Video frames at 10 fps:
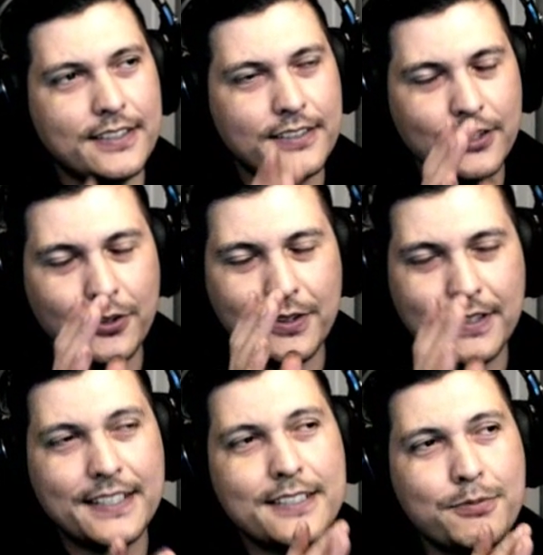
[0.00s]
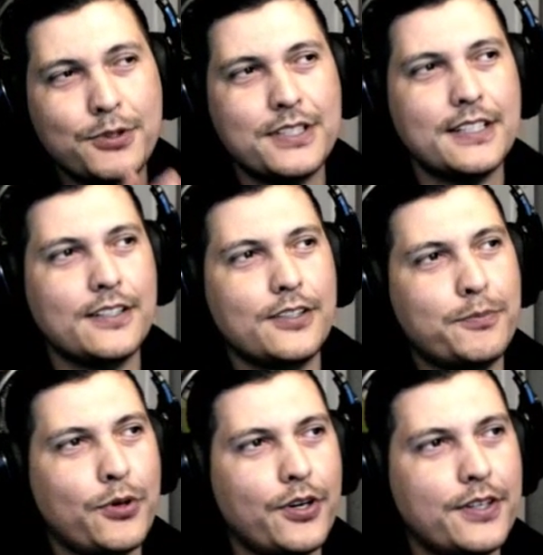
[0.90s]
so this particular
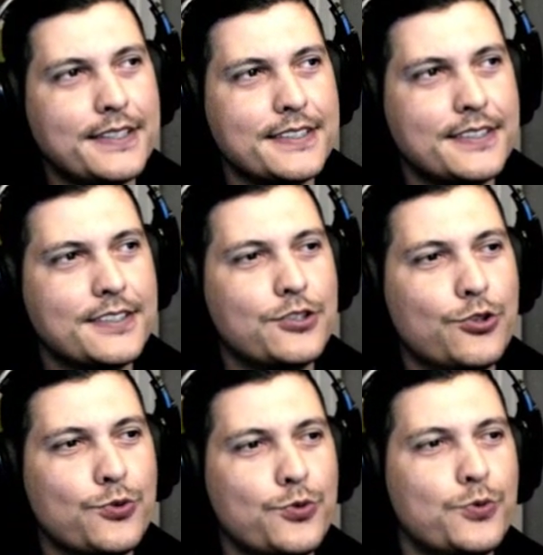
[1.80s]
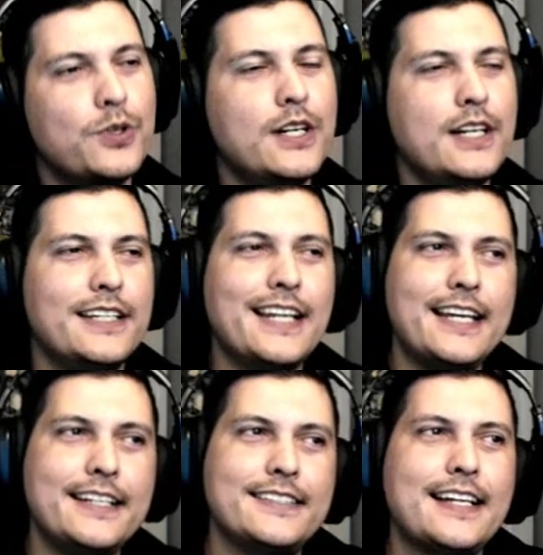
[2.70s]
part is to
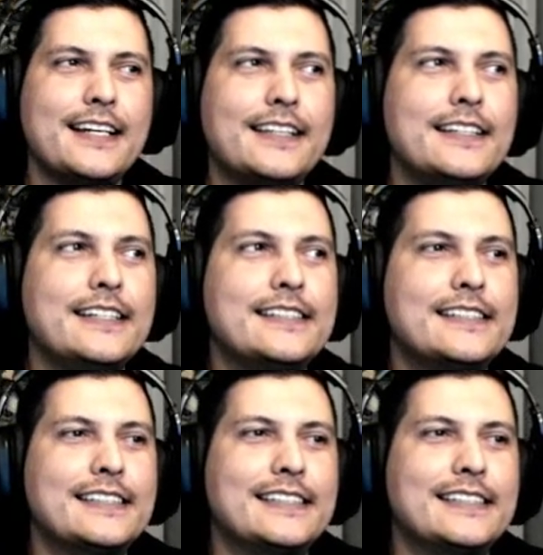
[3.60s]
not exactly